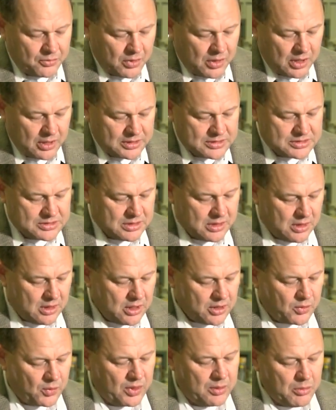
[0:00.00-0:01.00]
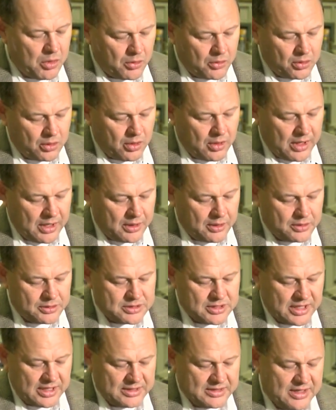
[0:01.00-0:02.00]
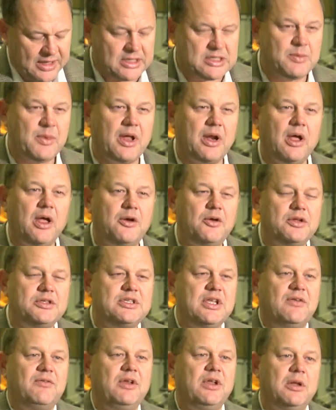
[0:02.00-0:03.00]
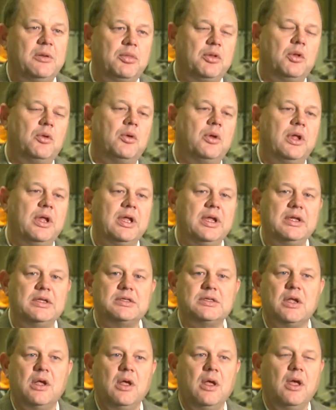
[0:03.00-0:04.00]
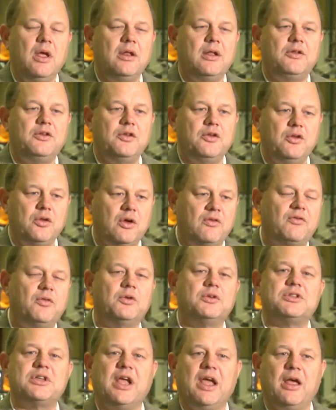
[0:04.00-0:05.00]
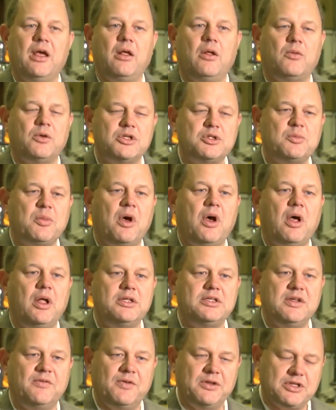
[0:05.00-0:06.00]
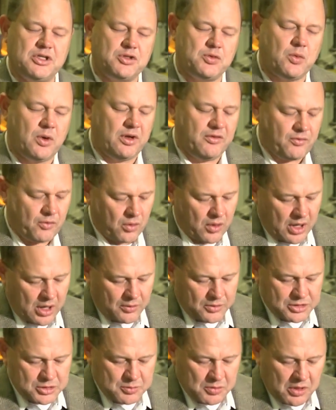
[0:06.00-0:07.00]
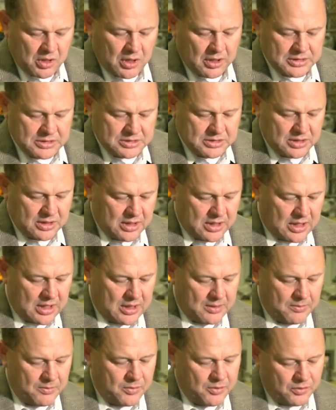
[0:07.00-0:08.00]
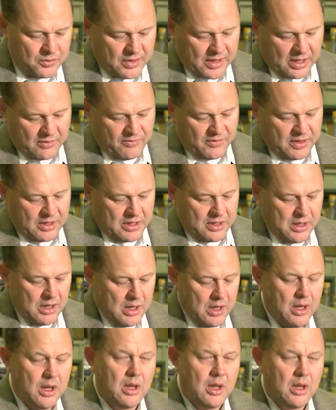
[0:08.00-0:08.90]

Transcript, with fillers: trucks, three motor graders, and it takes about 170 employees to do a full-scale response if it's a 24-hour response um, through that event.